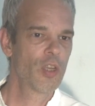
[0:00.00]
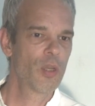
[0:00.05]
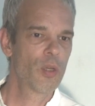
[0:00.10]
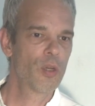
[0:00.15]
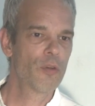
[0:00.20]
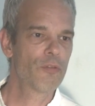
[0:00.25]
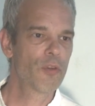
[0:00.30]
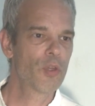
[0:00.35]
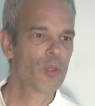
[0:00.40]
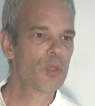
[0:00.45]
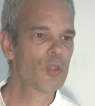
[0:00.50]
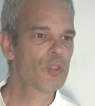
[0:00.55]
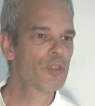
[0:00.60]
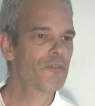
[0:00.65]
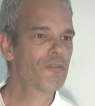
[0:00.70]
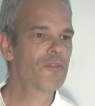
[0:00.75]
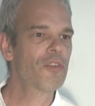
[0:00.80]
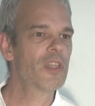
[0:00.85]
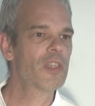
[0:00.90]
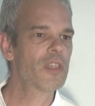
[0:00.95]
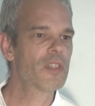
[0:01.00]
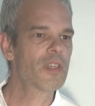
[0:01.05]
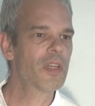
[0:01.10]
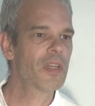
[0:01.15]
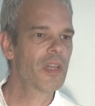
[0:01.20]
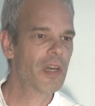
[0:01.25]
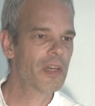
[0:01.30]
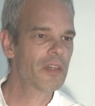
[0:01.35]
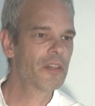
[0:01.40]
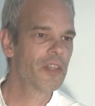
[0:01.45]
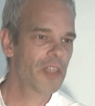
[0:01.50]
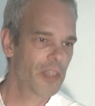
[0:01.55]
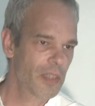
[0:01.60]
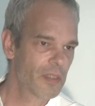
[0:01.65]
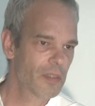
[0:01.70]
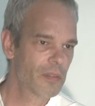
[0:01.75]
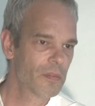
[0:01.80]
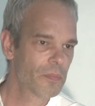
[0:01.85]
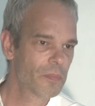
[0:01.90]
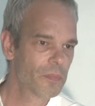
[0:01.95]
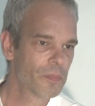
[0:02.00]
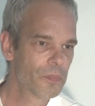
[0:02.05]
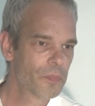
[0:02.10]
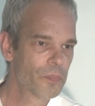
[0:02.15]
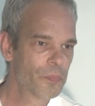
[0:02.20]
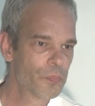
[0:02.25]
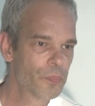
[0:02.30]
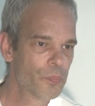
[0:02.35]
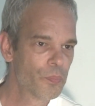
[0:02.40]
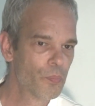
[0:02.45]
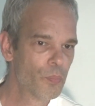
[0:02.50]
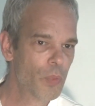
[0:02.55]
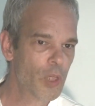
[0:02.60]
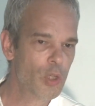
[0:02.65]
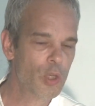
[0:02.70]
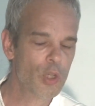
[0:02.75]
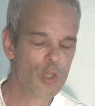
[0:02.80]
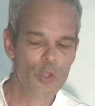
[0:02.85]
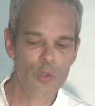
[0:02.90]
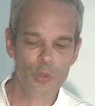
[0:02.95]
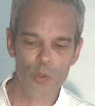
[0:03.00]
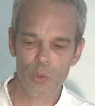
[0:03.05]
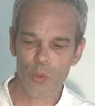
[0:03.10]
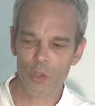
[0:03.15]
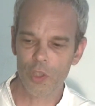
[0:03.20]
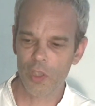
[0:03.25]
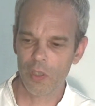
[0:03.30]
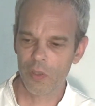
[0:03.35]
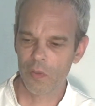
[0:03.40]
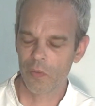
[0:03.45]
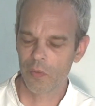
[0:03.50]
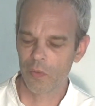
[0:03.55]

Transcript: of all the fears that are there. Because truly,